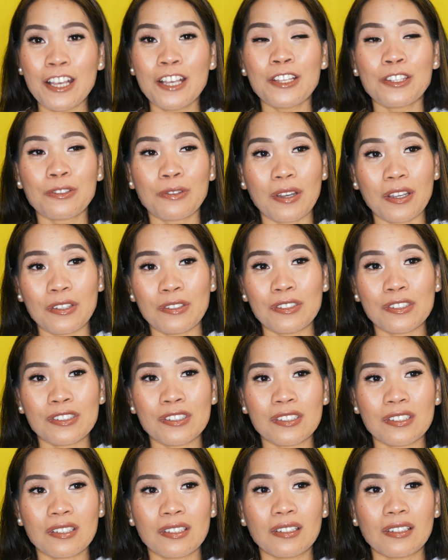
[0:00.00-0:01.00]
So I
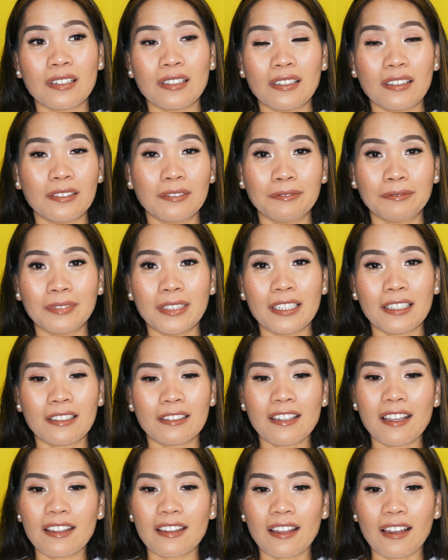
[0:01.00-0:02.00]
use like
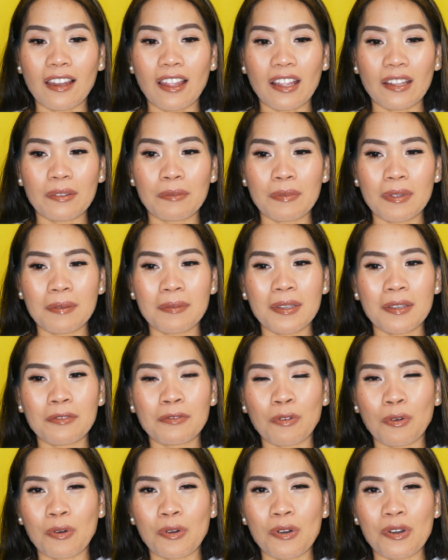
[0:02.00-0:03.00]
not a lot, maybe
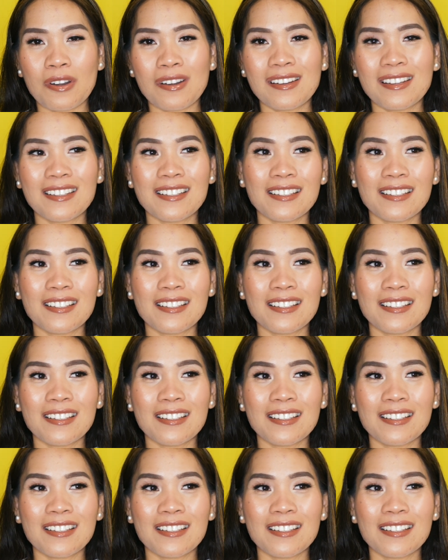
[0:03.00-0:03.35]
for